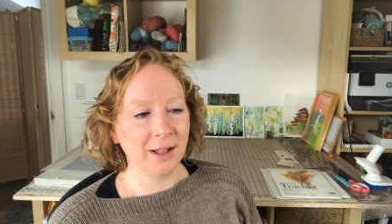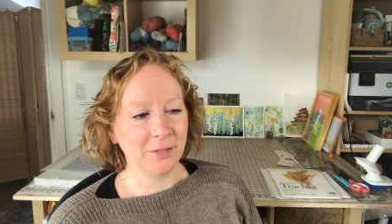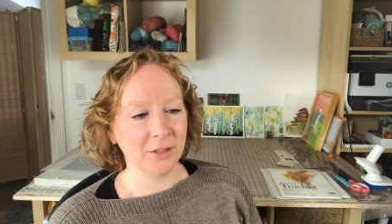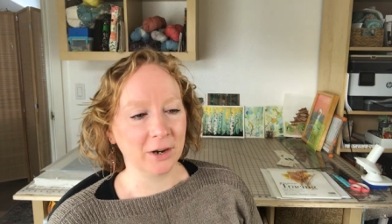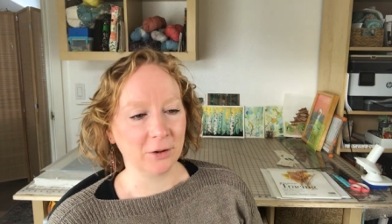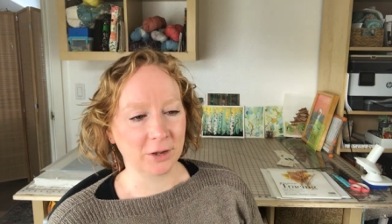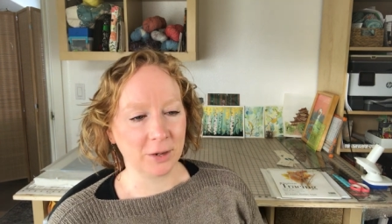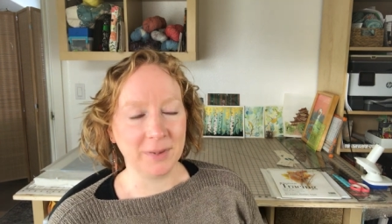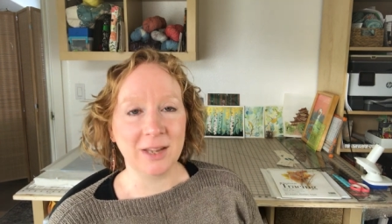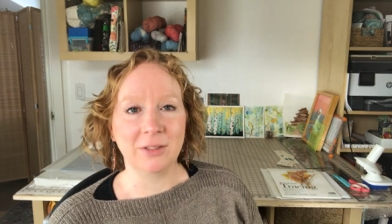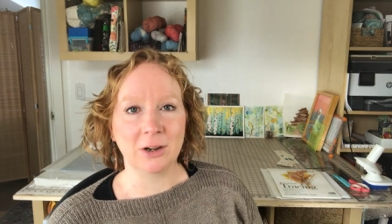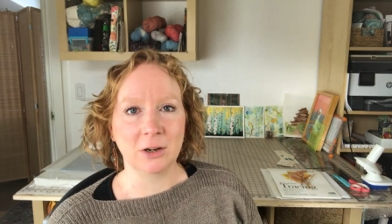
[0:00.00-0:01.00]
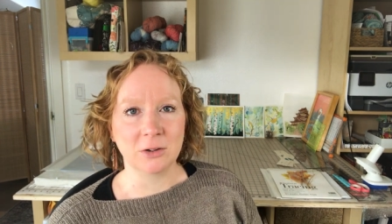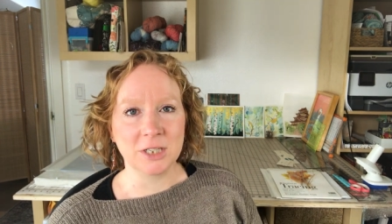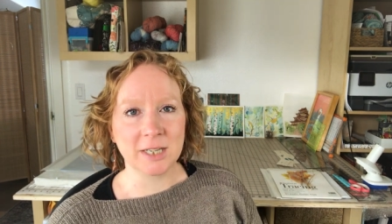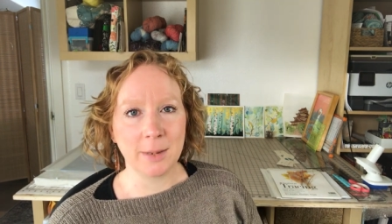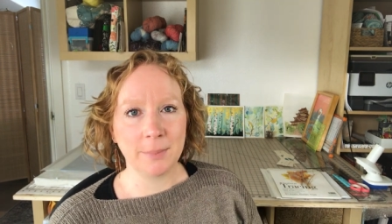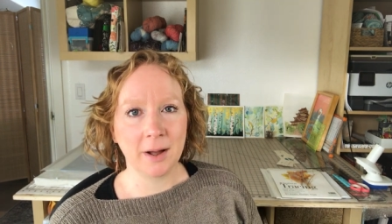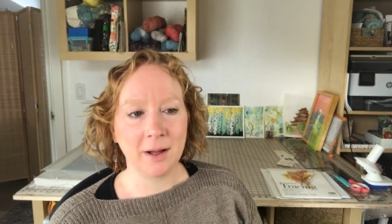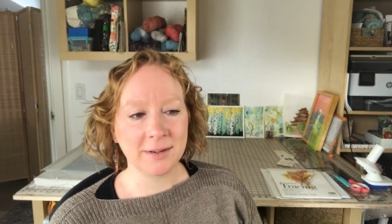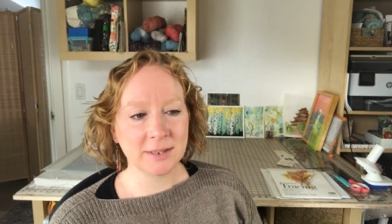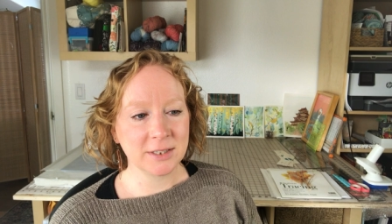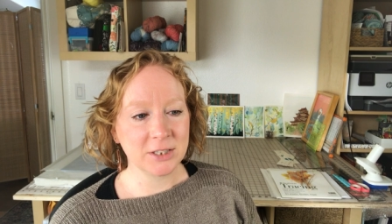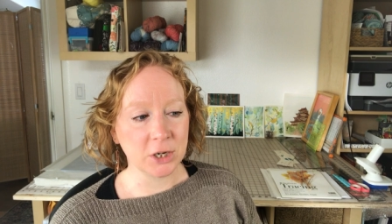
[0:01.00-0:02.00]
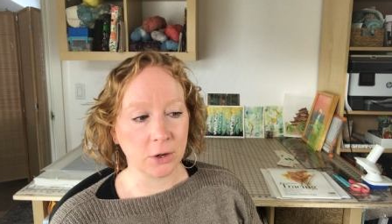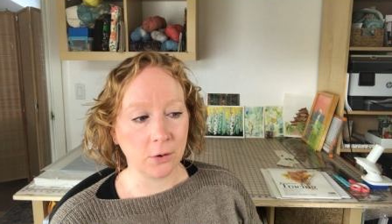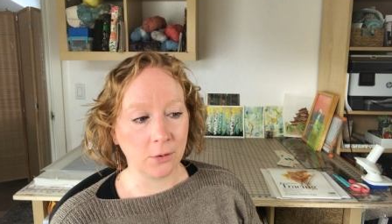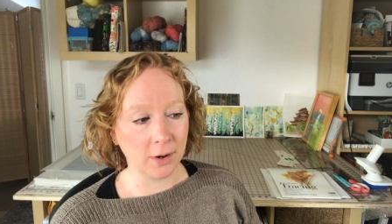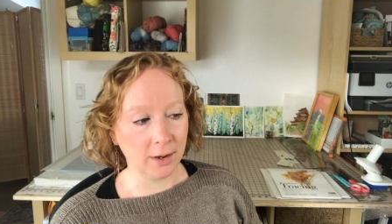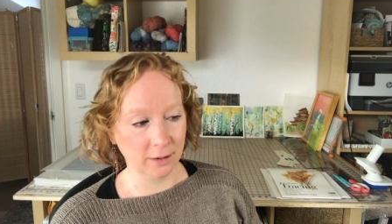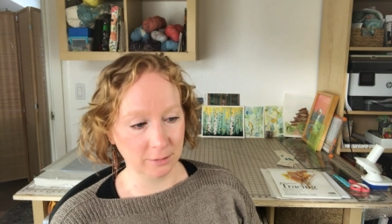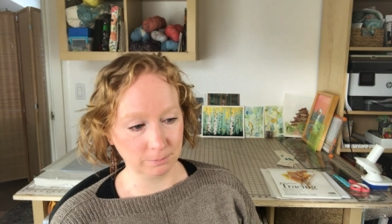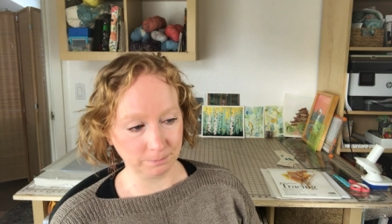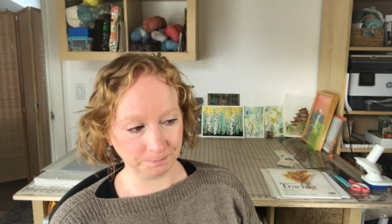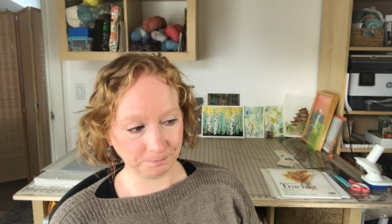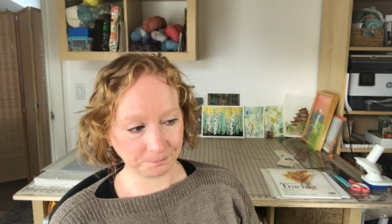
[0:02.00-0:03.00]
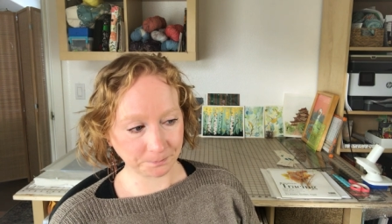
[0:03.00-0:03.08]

they're all going to be in their own dye pot. So um,